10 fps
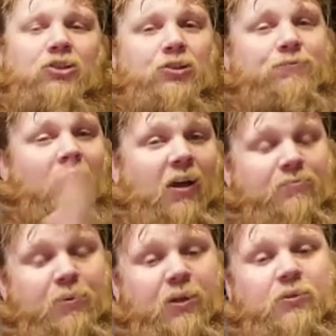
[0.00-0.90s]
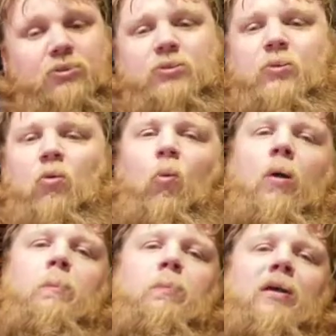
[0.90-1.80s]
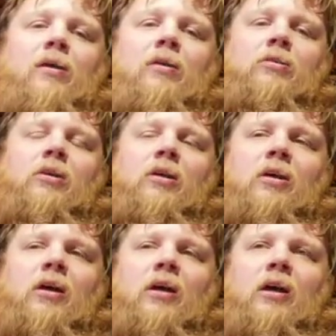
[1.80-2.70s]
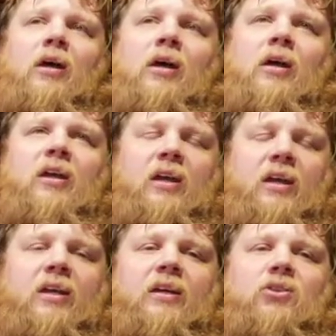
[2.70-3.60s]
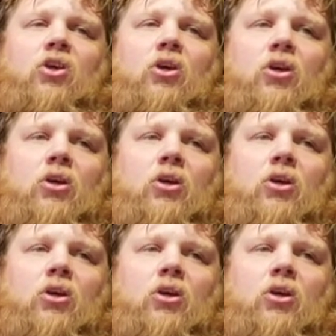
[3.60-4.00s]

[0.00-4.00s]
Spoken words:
to 5 beards. 1 beard is